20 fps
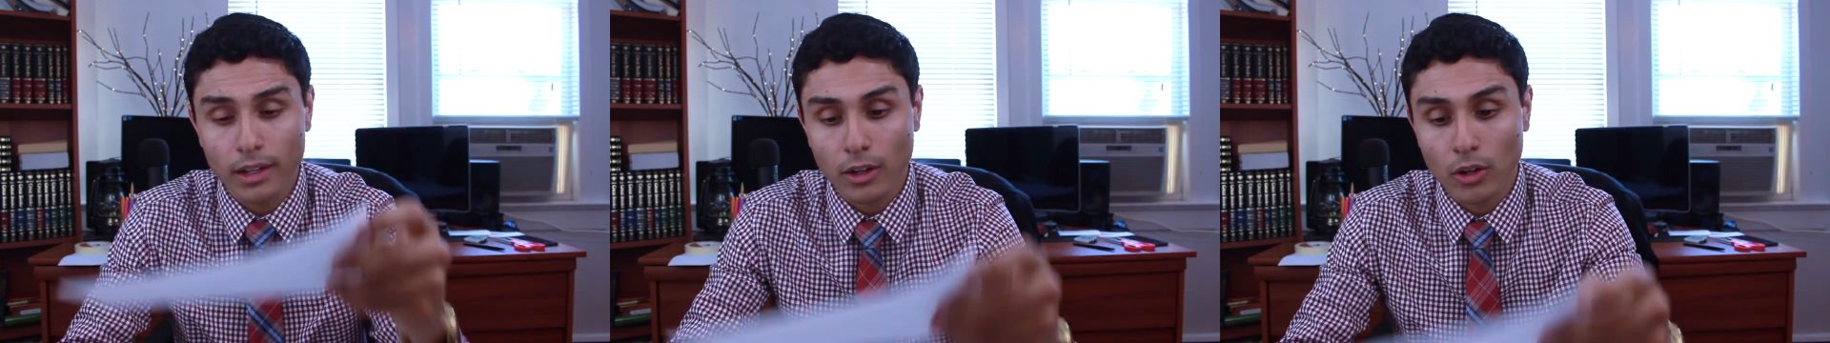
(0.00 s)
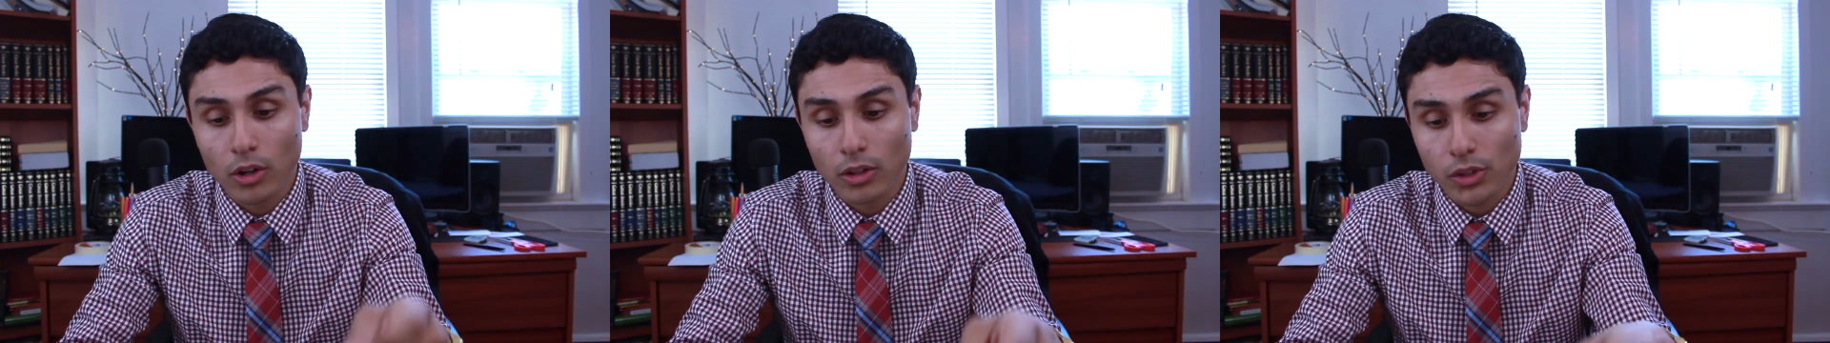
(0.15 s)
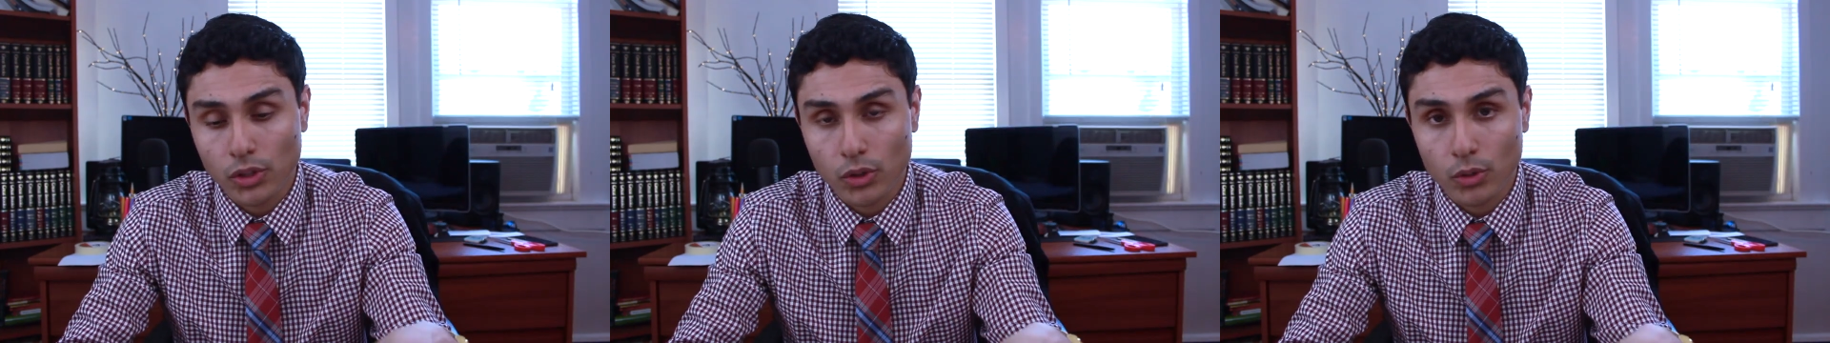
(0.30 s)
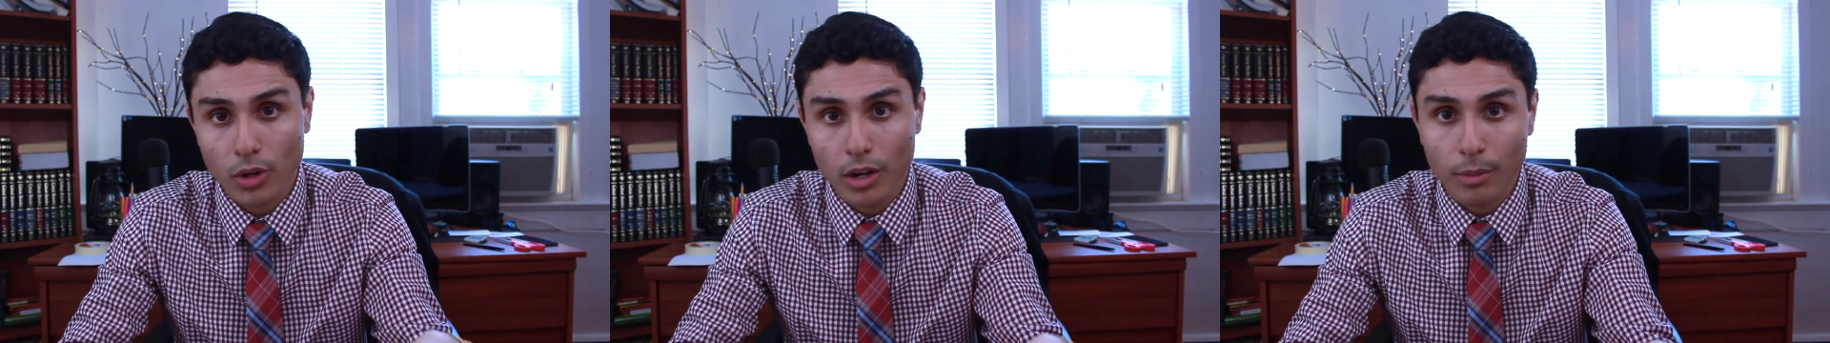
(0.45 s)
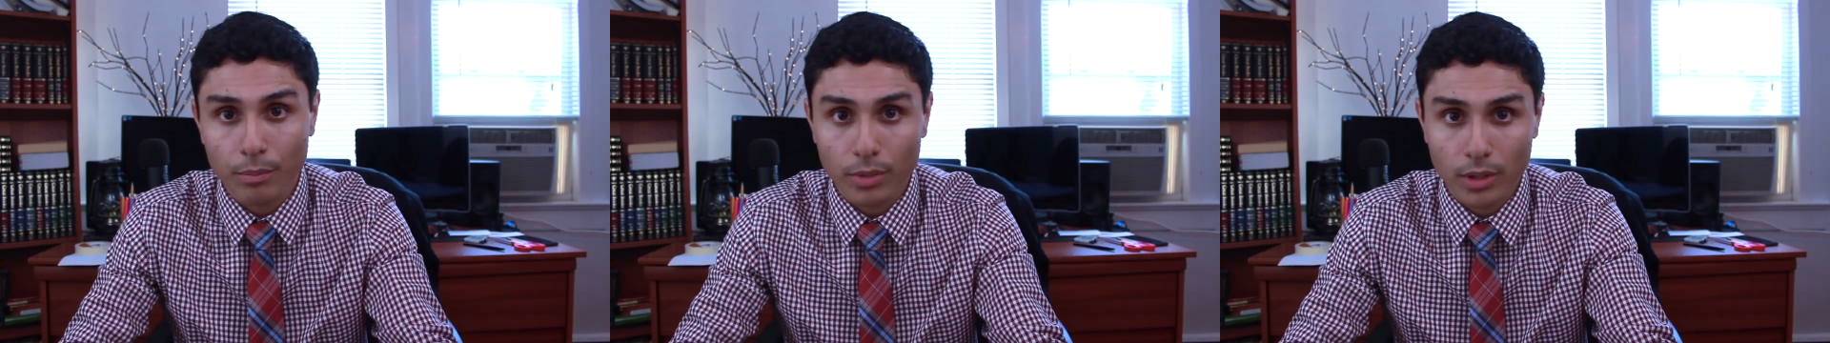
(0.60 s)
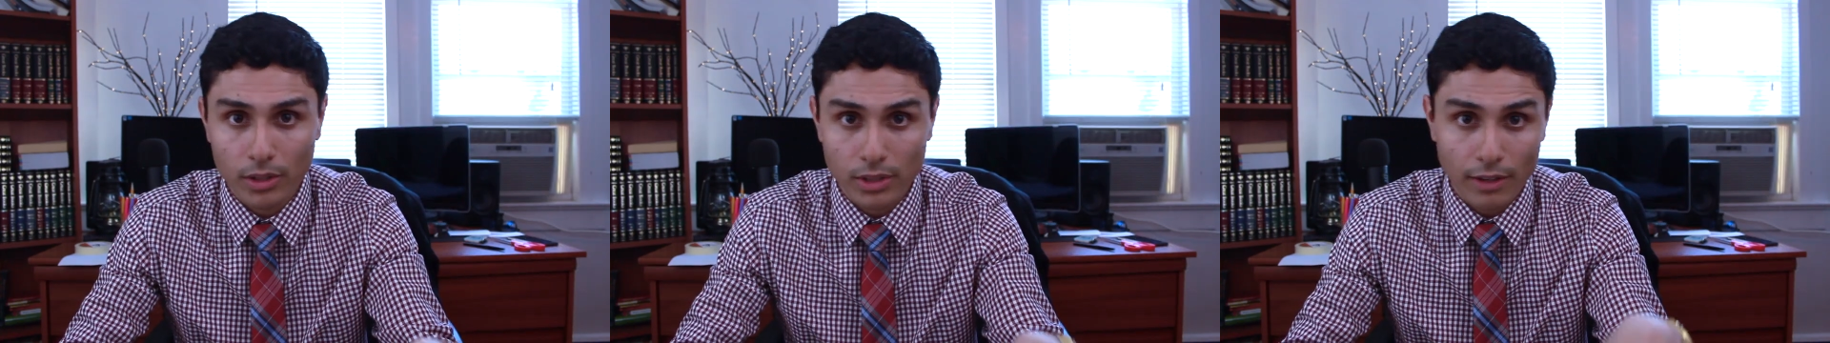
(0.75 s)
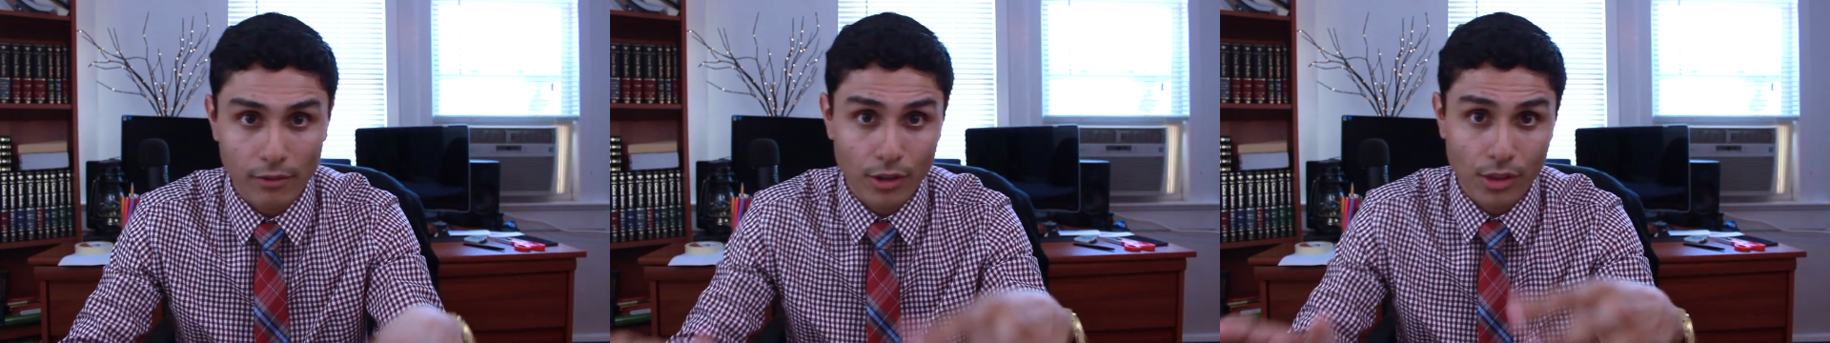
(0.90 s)
on script,
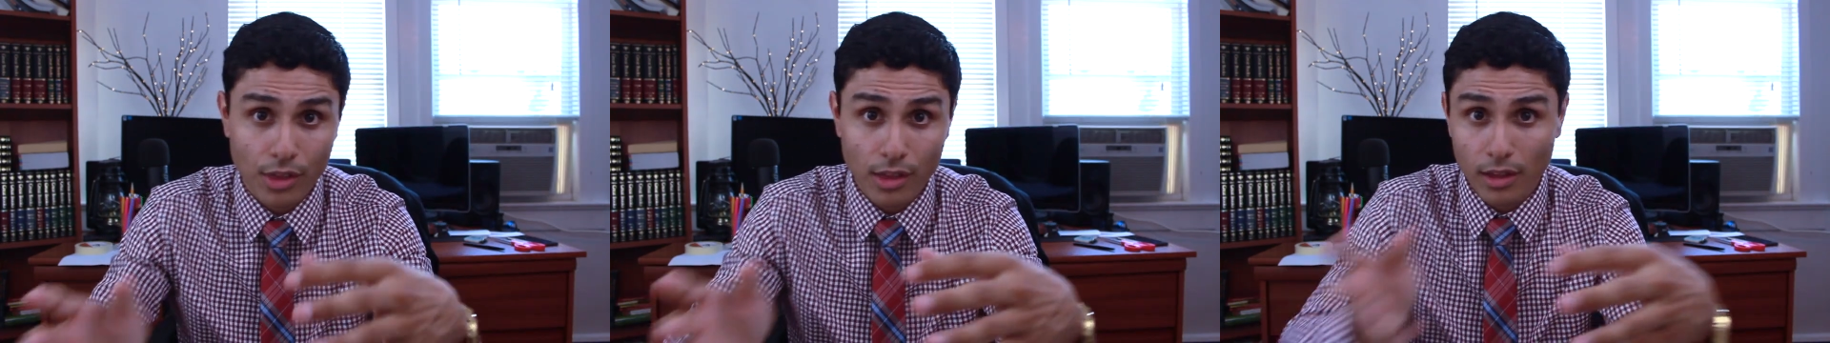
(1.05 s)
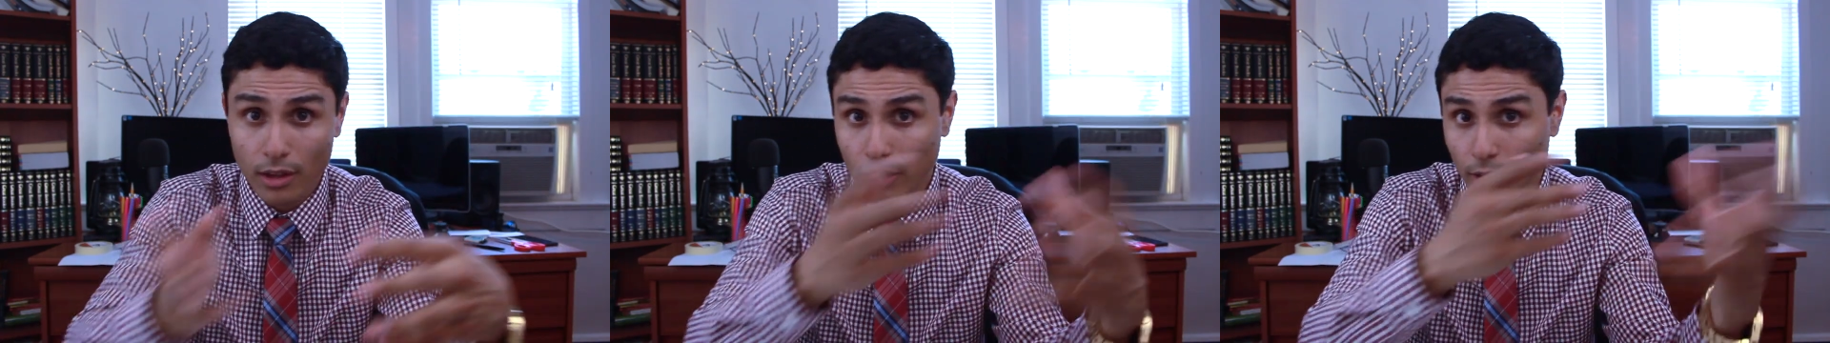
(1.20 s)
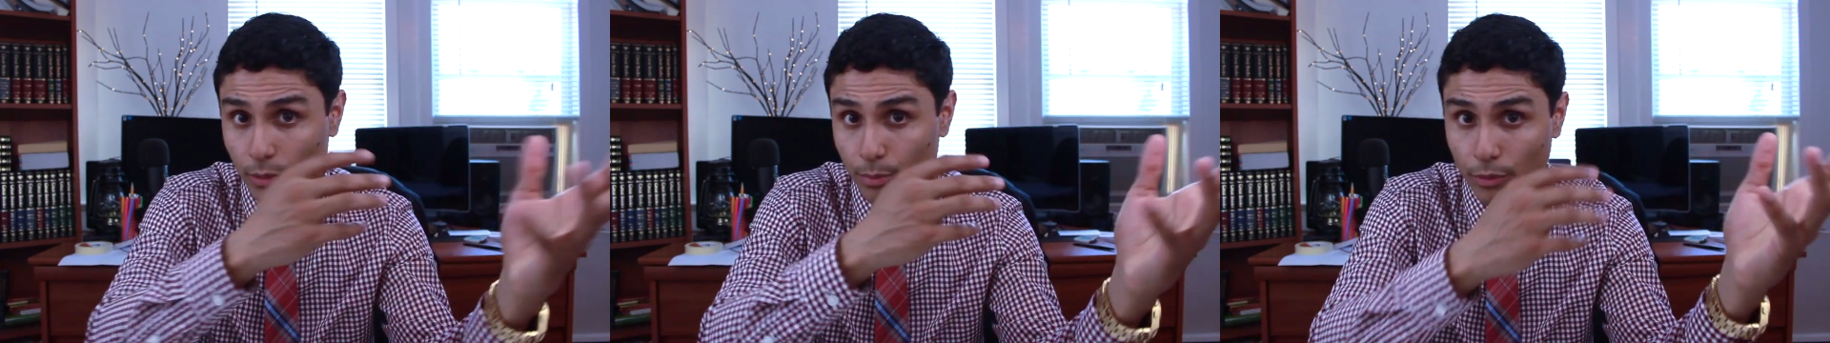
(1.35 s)
because everything else